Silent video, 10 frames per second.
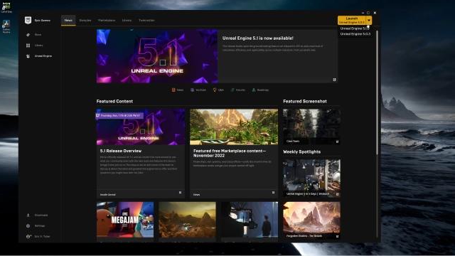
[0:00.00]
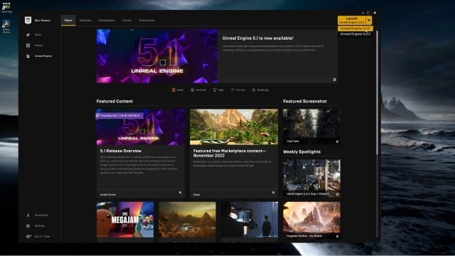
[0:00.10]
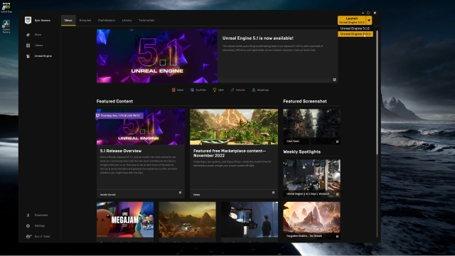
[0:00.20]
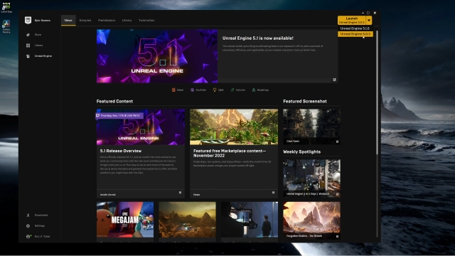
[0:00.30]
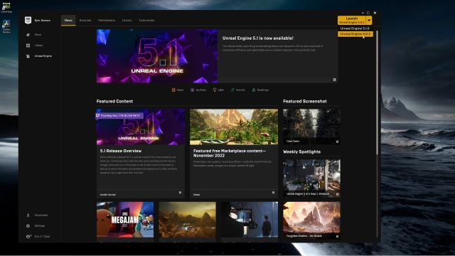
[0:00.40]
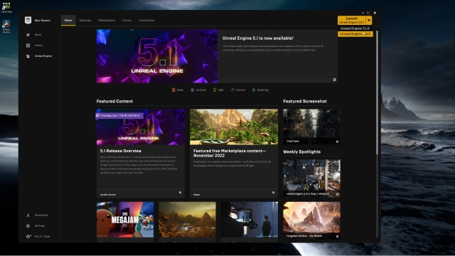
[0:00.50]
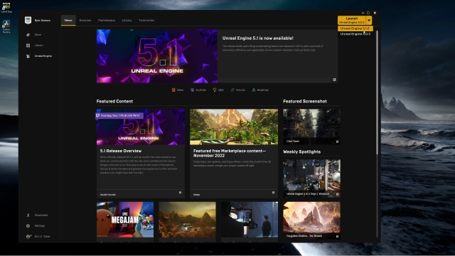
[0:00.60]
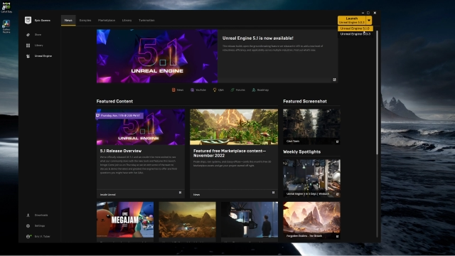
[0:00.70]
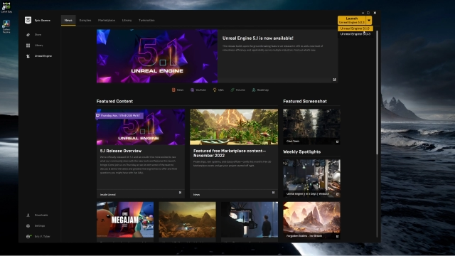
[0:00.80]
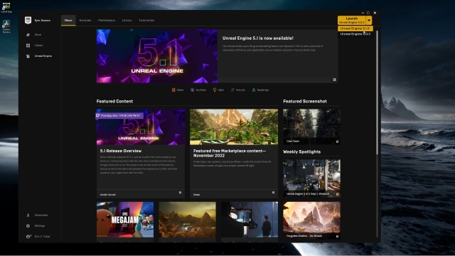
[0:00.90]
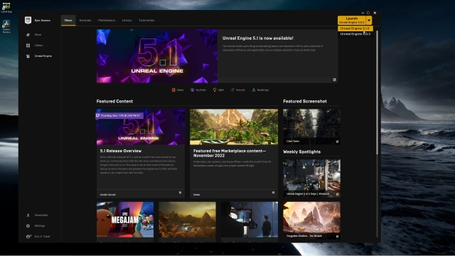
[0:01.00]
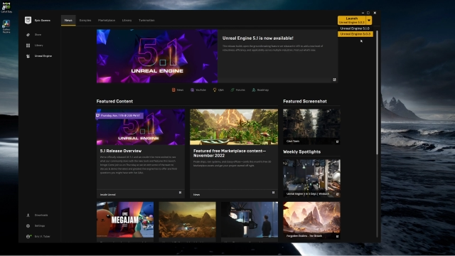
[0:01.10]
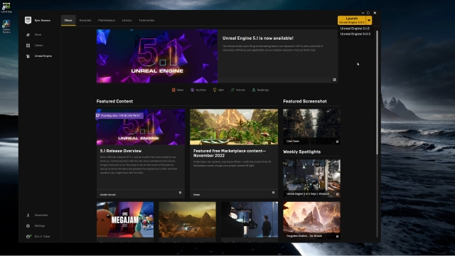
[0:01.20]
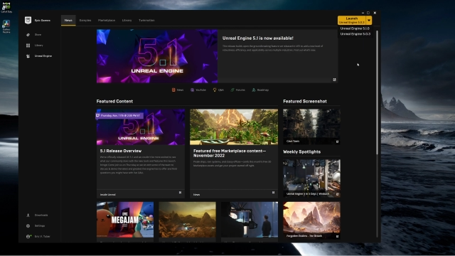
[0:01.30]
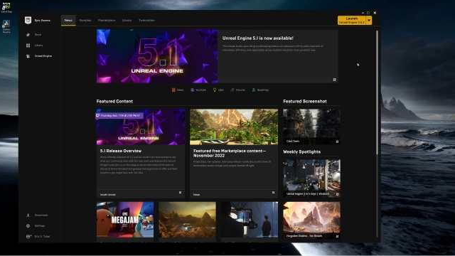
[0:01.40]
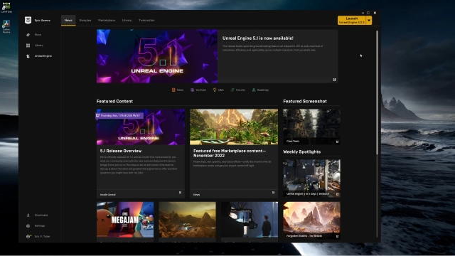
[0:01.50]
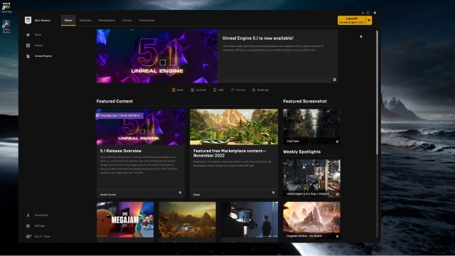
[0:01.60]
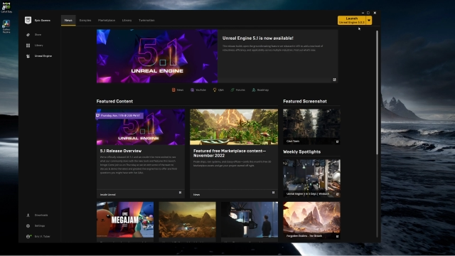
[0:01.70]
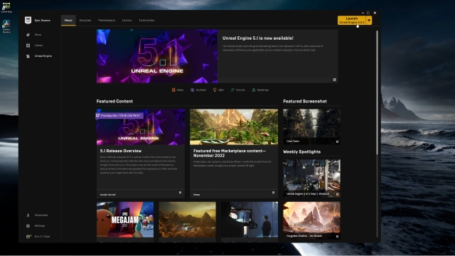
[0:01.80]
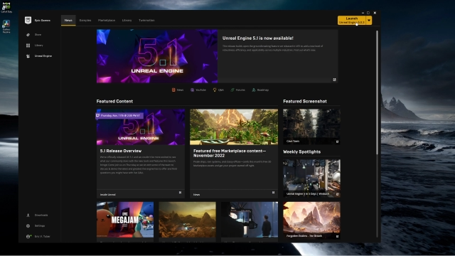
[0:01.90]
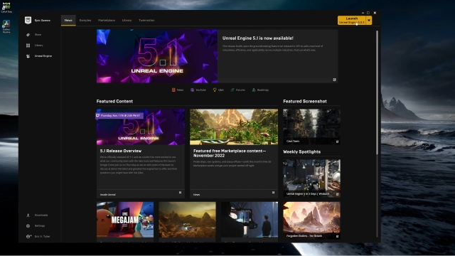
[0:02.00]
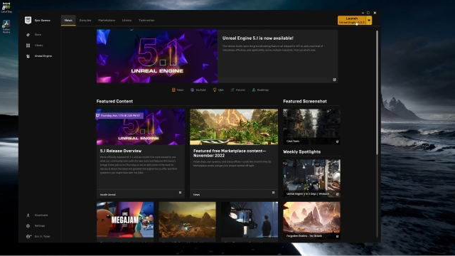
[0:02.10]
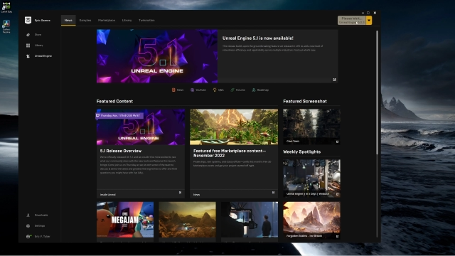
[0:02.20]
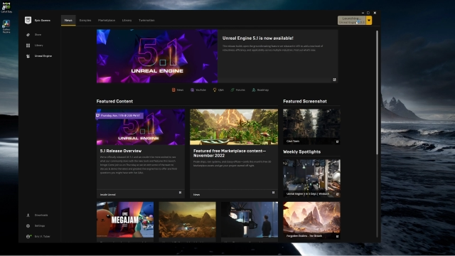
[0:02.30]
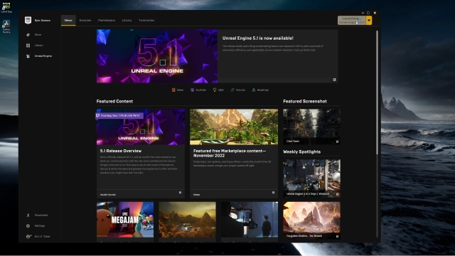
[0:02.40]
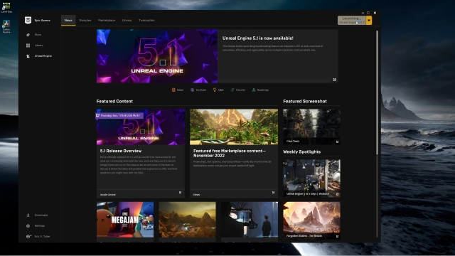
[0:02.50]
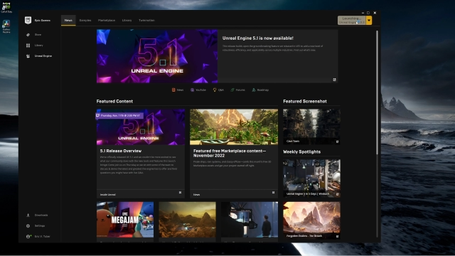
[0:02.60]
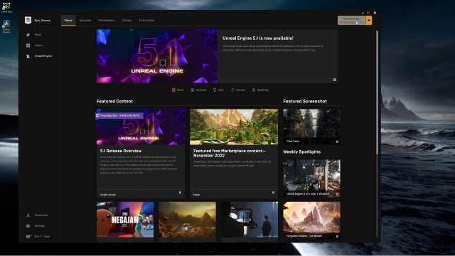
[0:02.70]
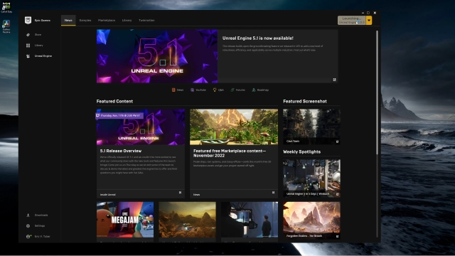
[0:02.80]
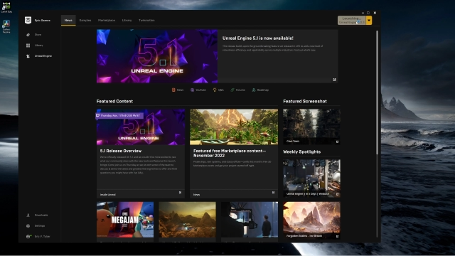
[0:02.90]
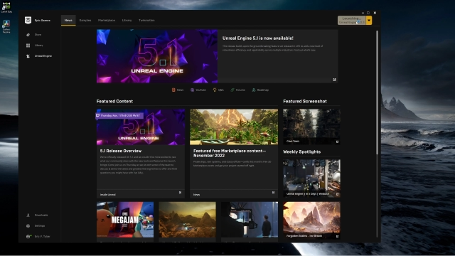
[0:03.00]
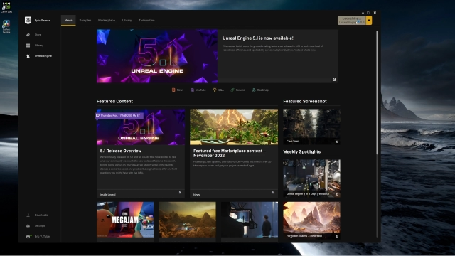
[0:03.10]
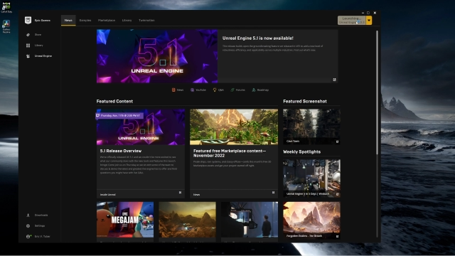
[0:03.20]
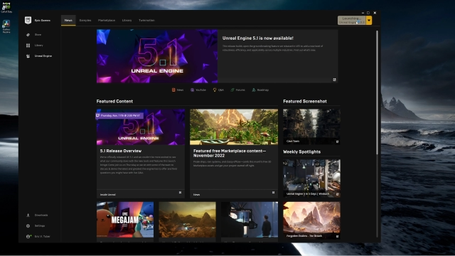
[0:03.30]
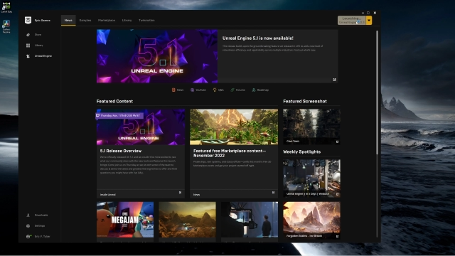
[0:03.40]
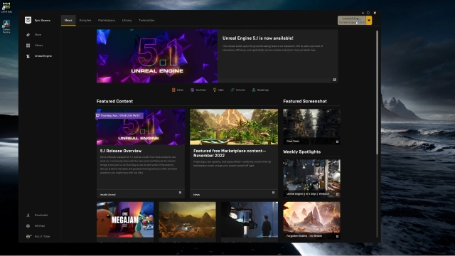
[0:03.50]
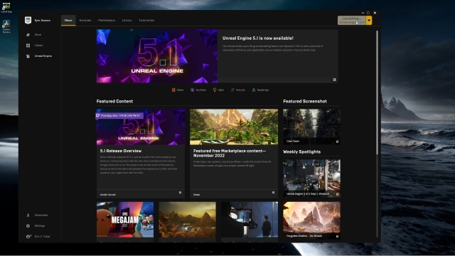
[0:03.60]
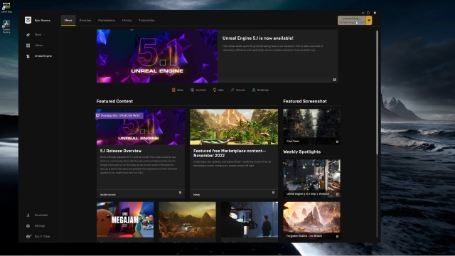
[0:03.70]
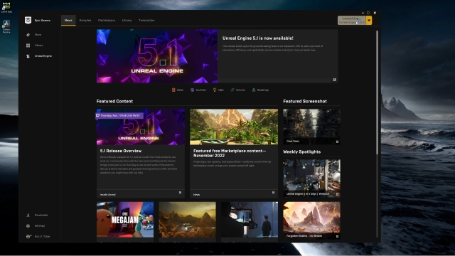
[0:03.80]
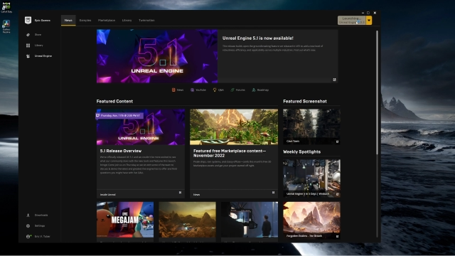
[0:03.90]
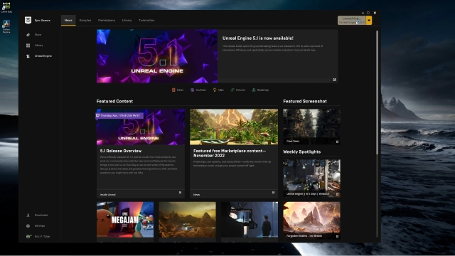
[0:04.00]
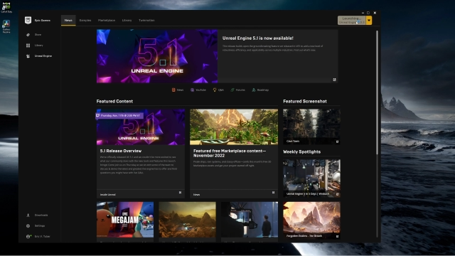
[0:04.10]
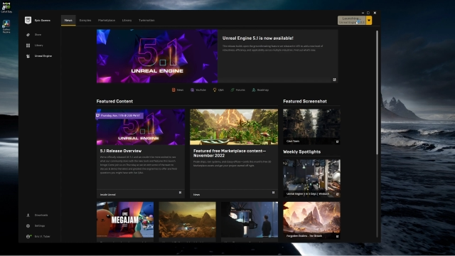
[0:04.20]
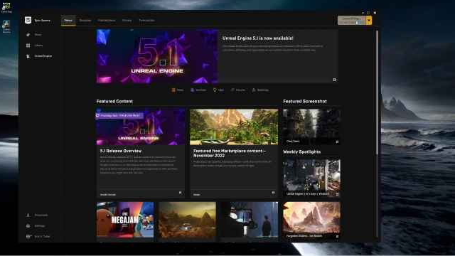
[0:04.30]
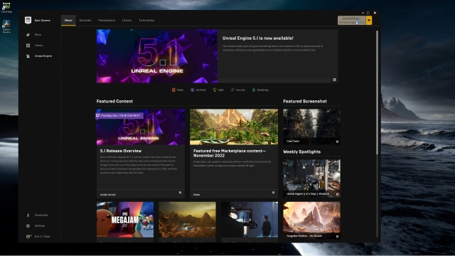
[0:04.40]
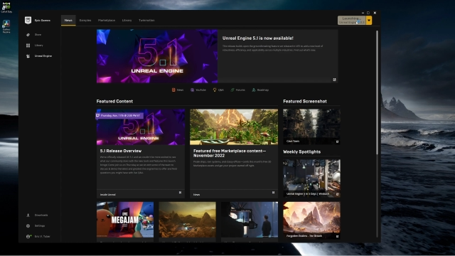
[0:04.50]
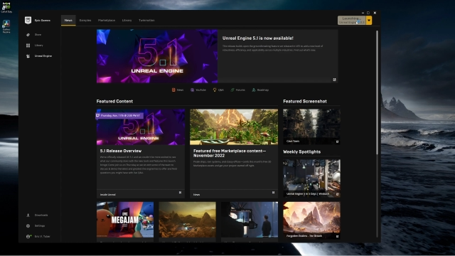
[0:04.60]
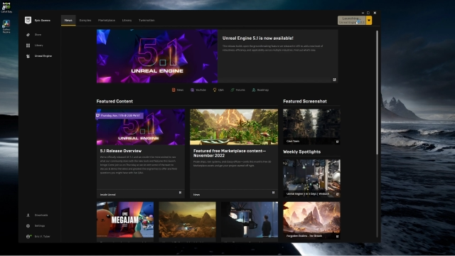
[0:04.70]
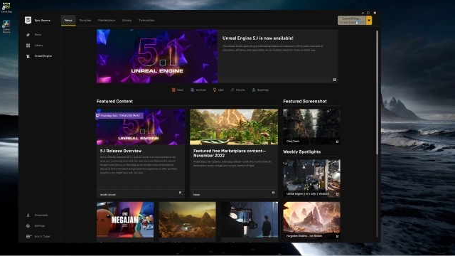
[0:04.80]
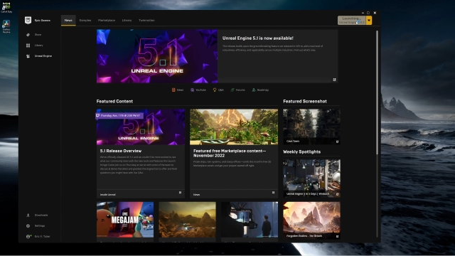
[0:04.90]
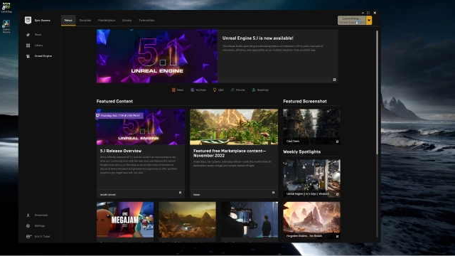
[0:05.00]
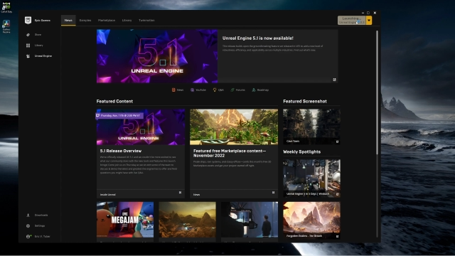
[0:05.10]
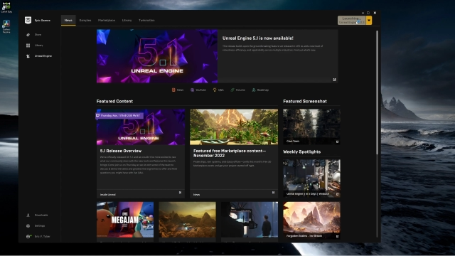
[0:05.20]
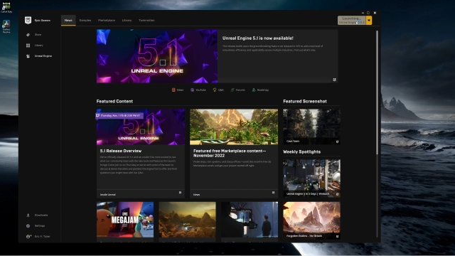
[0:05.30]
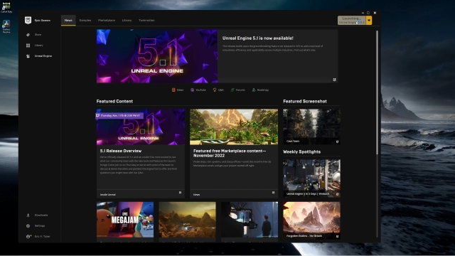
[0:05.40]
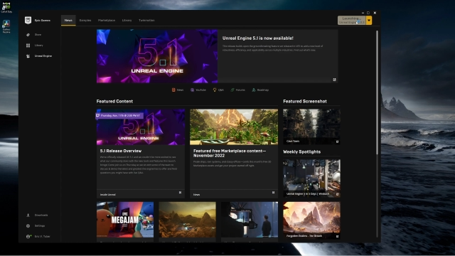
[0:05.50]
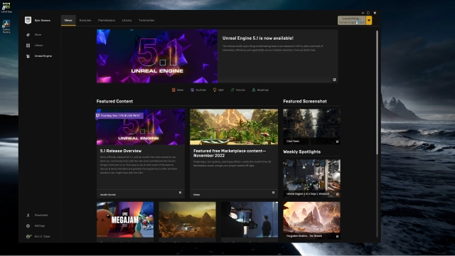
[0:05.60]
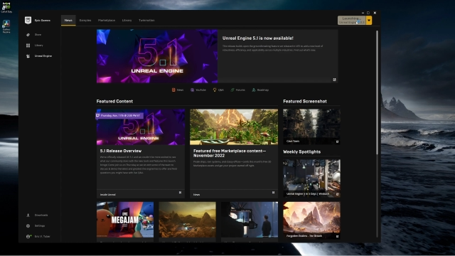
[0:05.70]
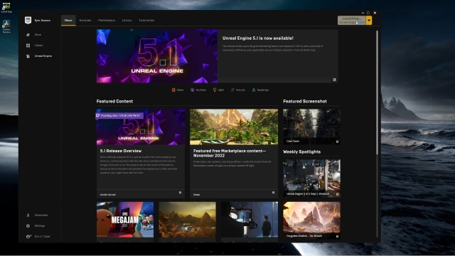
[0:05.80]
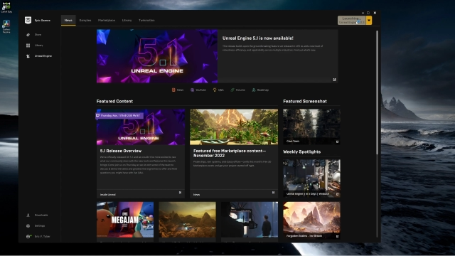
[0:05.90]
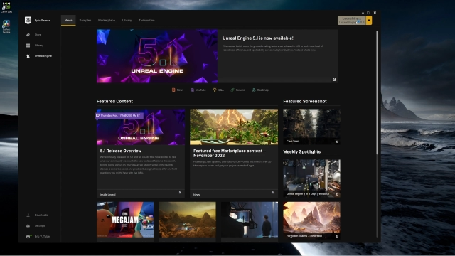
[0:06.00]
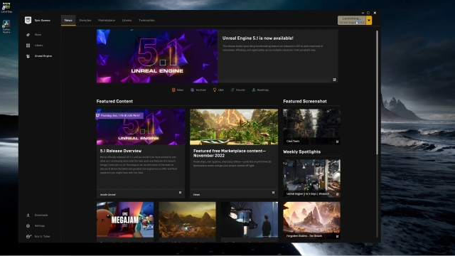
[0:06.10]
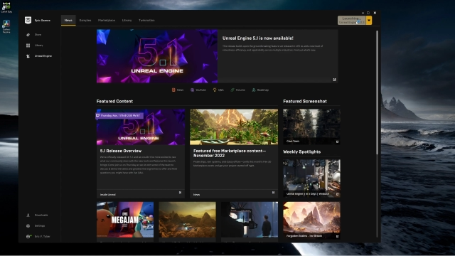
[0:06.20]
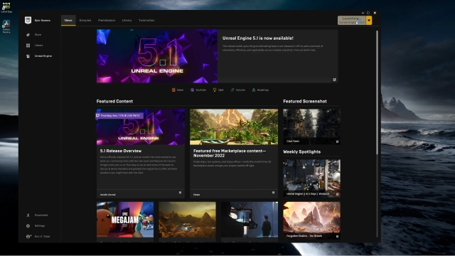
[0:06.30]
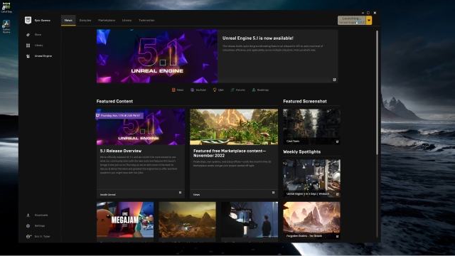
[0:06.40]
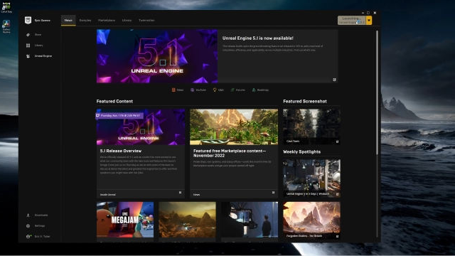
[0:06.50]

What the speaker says: No face is visible, so there are no lips to read.